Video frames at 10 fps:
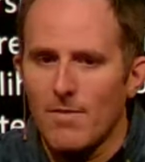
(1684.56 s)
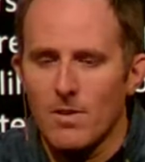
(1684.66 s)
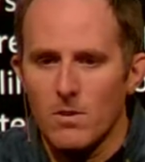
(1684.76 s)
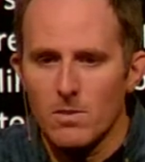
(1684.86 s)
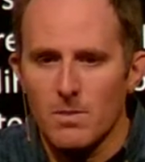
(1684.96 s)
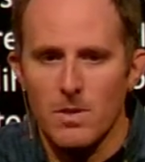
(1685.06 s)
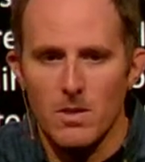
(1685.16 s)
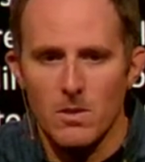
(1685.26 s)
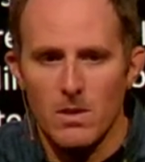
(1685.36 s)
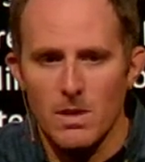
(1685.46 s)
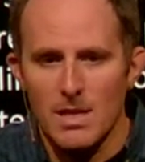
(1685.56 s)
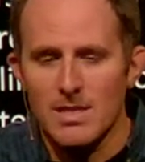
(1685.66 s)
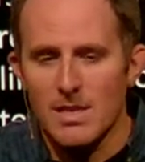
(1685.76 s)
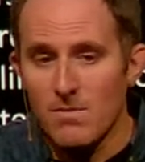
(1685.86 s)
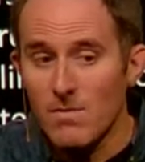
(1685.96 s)
do something good, it's
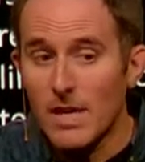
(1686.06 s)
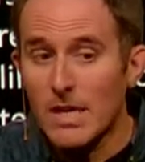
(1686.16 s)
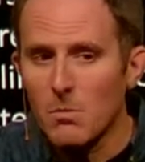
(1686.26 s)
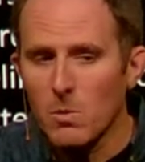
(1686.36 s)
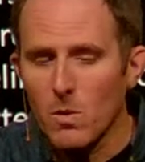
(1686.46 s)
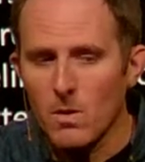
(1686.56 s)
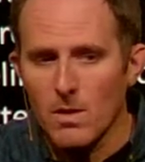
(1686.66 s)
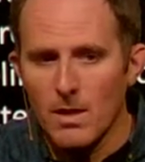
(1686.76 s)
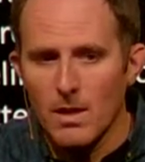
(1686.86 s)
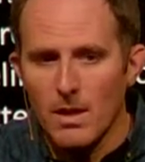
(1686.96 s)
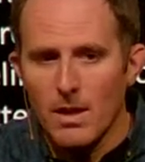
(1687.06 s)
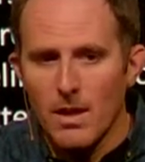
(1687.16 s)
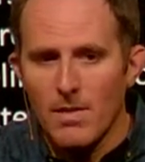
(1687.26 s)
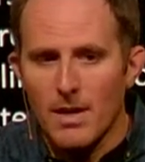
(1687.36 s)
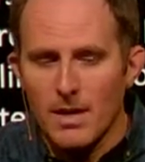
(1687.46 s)
invariable
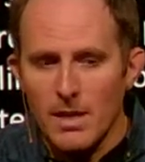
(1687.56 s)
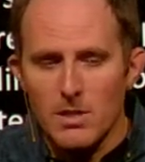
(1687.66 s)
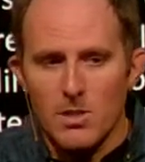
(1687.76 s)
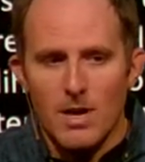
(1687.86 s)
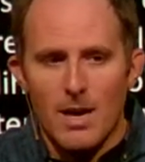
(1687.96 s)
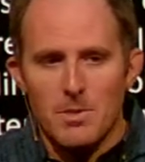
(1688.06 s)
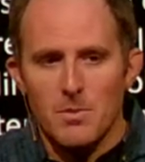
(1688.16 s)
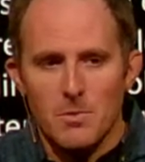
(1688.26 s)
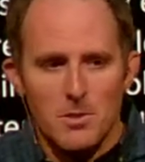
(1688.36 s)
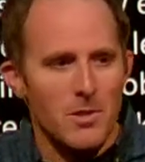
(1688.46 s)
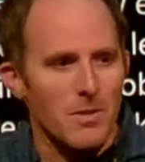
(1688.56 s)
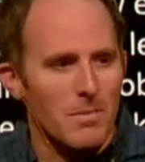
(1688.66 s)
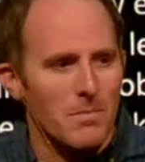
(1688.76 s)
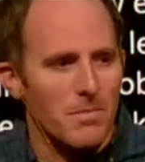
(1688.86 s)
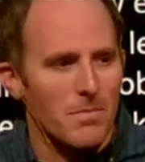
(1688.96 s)
that an easier option will show up.
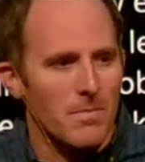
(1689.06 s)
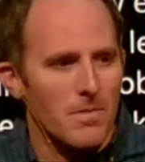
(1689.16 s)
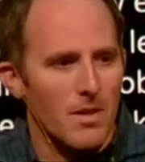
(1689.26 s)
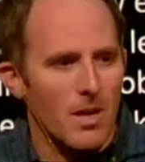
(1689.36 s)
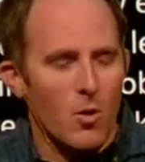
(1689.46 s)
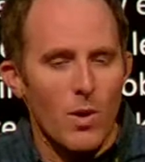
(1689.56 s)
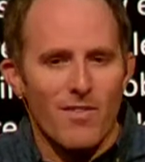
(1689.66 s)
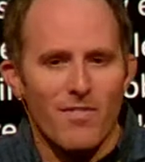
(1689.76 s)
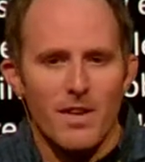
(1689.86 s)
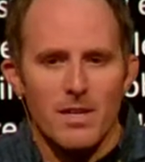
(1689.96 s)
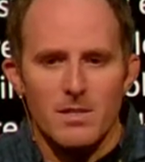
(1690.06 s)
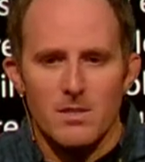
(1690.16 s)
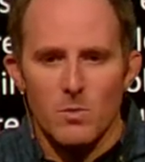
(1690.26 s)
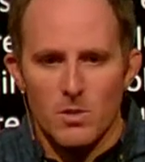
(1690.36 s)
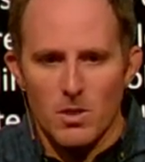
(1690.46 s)
A quick fix
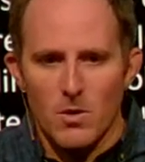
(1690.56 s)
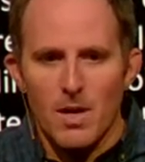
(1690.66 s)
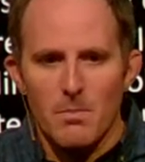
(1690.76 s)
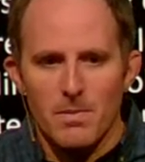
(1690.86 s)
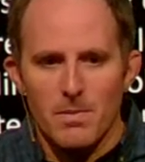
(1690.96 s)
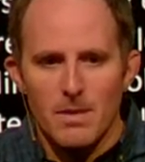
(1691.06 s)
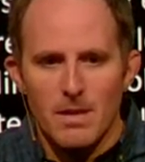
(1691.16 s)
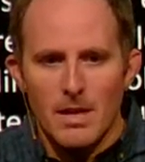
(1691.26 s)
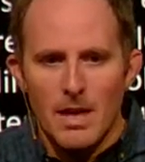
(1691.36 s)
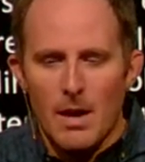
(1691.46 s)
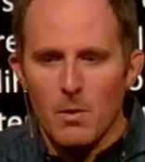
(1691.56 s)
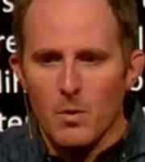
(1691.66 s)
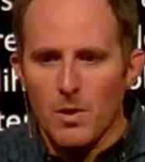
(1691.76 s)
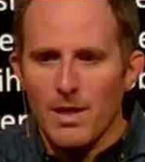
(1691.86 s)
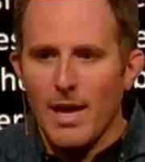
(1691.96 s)
will show up. I work
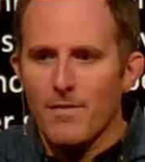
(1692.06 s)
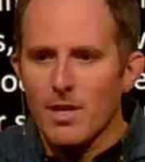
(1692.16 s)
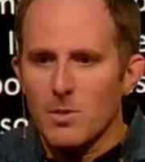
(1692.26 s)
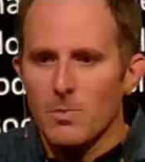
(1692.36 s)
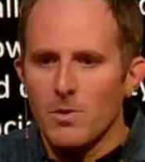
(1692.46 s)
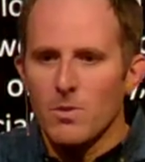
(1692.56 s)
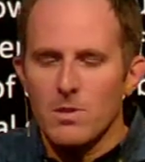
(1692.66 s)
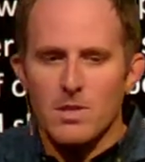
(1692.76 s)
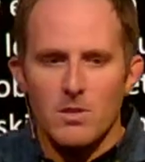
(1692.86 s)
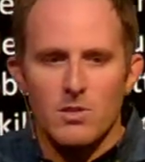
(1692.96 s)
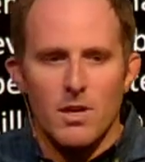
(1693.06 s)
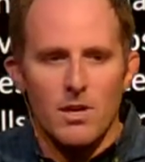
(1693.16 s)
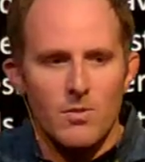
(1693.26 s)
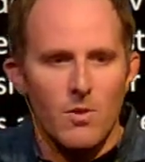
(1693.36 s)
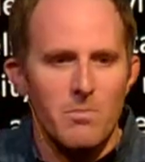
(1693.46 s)
with a lot of entrepreneurs that are starting
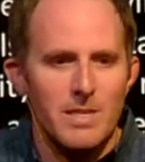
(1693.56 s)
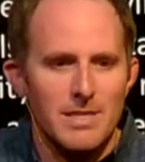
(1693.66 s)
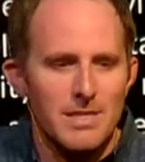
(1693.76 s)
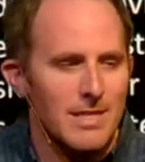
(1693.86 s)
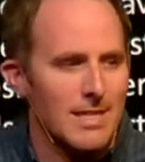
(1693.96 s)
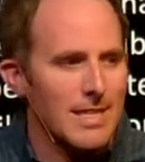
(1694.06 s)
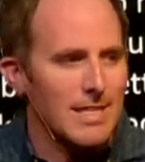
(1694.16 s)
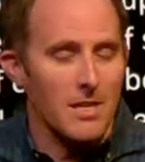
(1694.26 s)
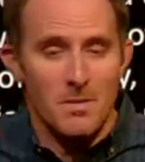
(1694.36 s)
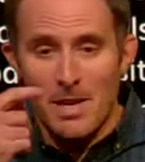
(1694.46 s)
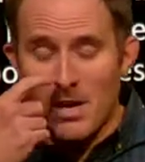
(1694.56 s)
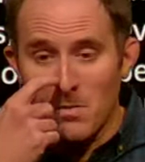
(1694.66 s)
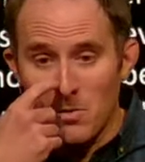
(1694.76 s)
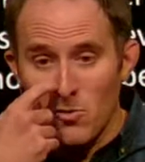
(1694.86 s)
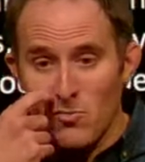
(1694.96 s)
their own businesses, and I tell them, now,
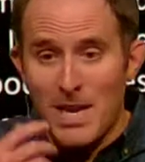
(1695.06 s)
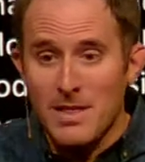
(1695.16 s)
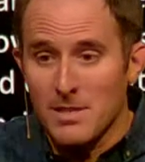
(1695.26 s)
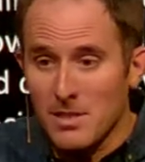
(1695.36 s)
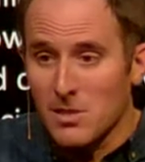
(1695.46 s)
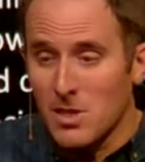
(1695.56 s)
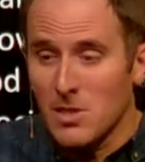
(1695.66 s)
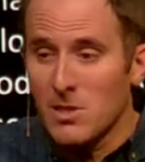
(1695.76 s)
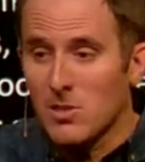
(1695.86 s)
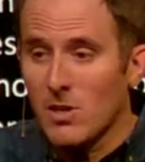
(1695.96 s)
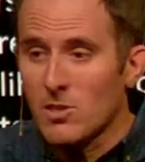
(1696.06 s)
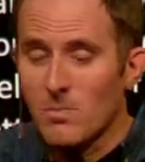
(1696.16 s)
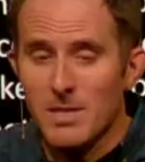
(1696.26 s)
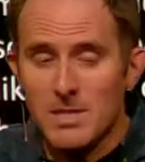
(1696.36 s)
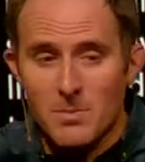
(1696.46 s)
you've made this decision to start your
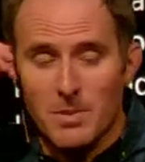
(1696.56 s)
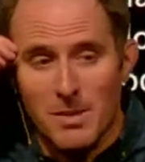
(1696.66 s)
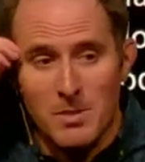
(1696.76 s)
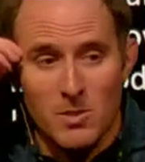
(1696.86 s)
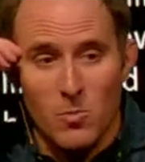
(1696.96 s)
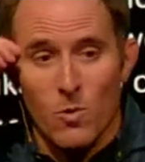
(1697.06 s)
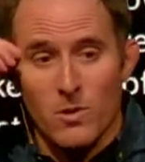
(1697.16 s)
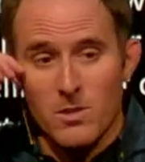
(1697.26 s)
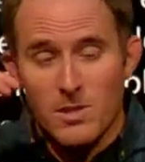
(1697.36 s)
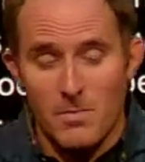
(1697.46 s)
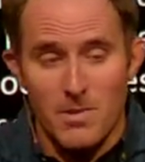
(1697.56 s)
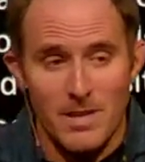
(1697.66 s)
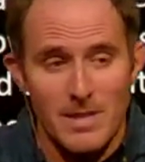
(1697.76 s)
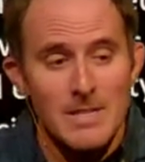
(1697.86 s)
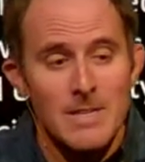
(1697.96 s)
business, but let me just warn you something.
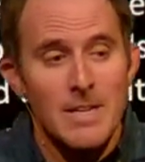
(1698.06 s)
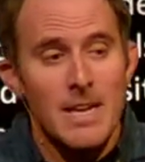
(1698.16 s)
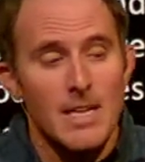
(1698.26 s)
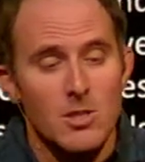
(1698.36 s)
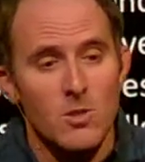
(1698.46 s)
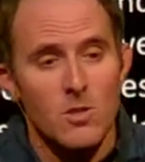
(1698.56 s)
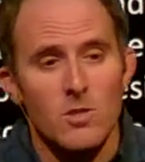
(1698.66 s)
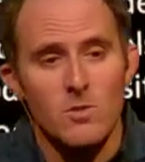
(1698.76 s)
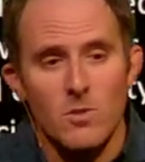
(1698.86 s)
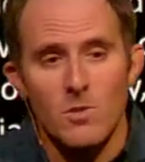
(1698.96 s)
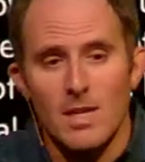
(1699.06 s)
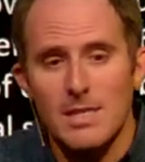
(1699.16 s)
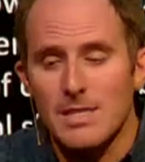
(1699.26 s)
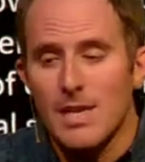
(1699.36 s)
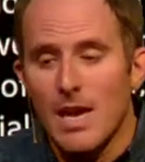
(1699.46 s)
As soon as you do
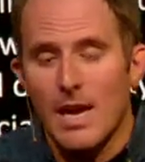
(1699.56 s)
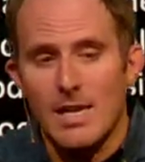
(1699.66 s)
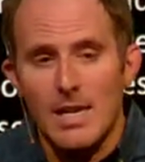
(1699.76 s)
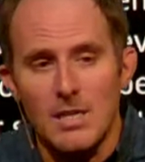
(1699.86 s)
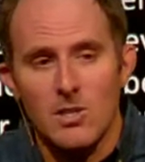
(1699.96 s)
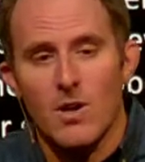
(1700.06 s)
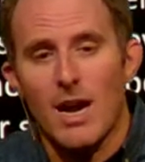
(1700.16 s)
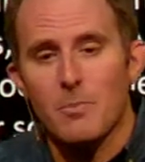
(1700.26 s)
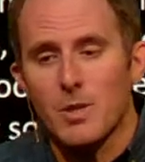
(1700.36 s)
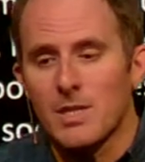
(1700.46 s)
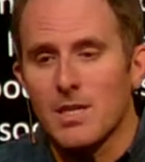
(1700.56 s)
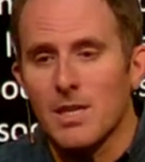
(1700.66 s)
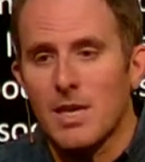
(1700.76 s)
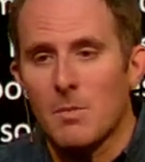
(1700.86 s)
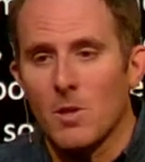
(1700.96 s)
this, an easier option is going to
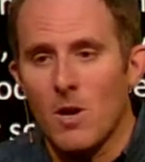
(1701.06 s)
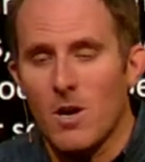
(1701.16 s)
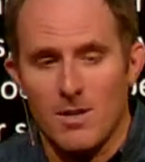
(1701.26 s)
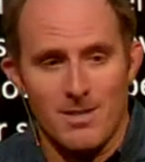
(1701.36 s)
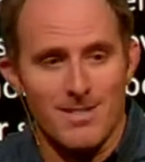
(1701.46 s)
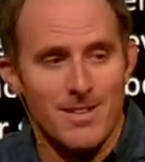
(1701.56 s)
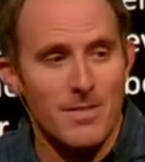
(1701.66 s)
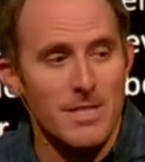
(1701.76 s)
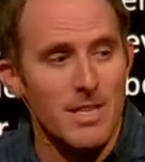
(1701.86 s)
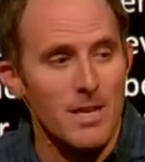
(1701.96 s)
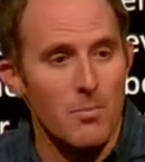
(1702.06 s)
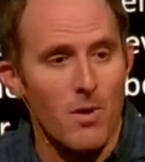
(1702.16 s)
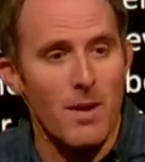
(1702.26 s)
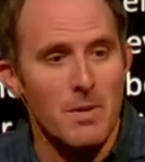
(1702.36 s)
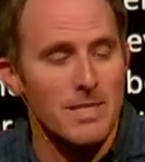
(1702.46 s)
come along that's going to
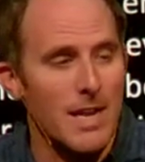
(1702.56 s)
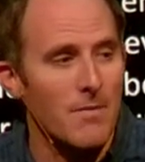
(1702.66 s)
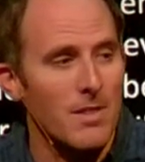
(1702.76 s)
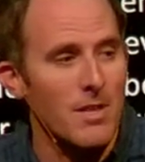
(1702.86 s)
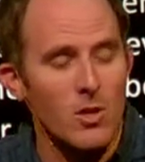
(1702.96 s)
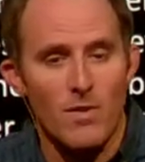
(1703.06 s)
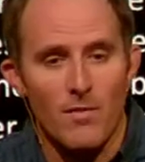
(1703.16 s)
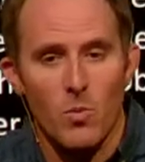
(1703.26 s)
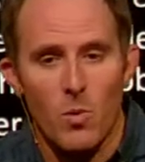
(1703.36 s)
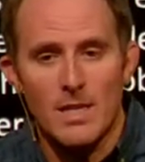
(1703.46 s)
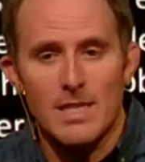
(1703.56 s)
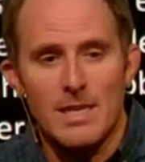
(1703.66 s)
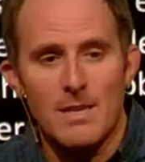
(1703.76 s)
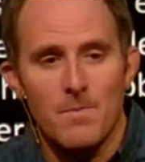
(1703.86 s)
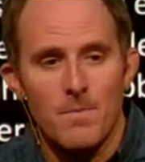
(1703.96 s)
promise everything you've ever wanted,
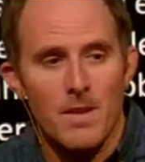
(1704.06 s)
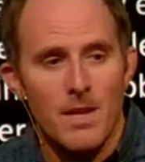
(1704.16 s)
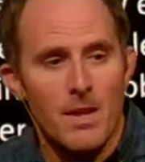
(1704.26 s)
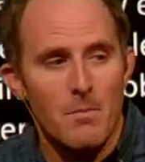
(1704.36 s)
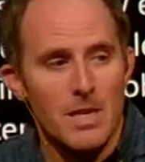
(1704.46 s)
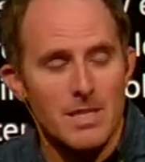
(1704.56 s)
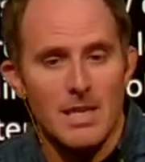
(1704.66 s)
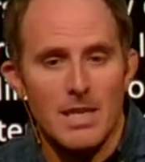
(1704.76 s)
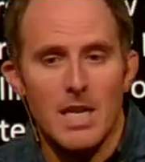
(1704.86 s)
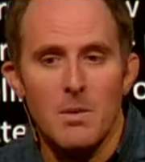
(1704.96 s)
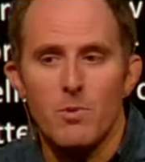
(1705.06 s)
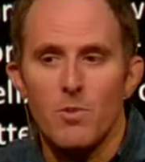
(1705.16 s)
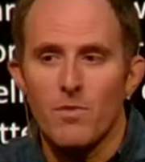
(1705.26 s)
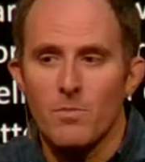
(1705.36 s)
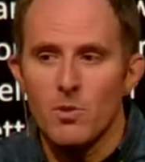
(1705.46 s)
but it's going to keep you
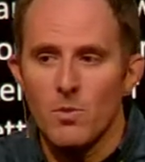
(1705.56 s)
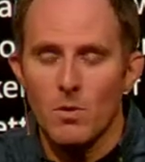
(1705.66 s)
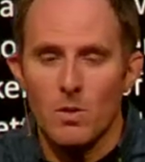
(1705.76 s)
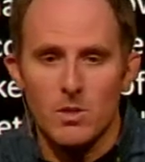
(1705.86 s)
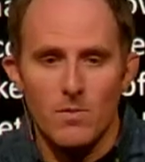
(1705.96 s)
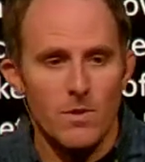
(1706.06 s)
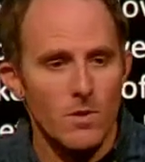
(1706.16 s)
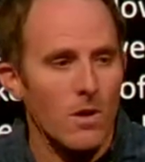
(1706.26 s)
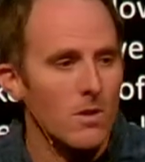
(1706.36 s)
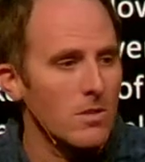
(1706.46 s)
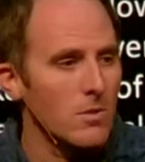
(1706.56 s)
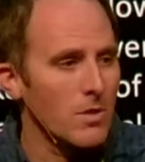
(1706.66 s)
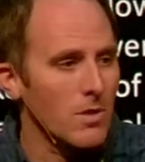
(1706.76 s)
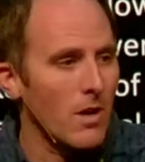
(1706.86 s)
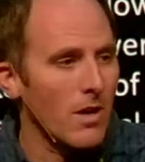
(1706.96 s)
from doing what you feel called to do in your
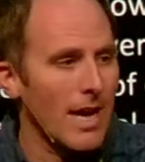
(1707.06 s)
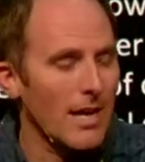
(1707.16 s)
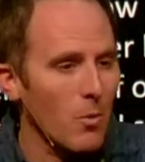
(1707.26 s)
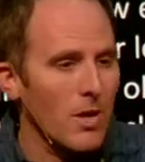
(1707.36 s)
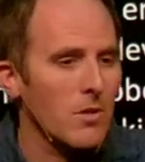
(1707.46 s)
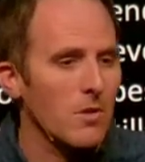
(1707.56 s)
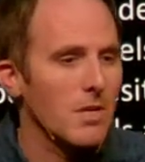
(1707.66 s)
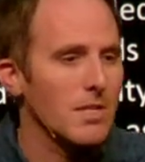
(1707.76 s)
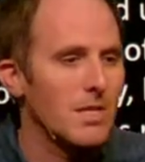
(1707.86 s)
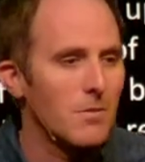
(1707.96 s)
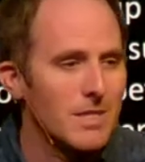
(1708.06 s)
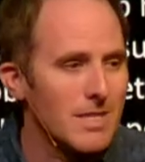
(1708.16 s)
heart. I had one girl that she was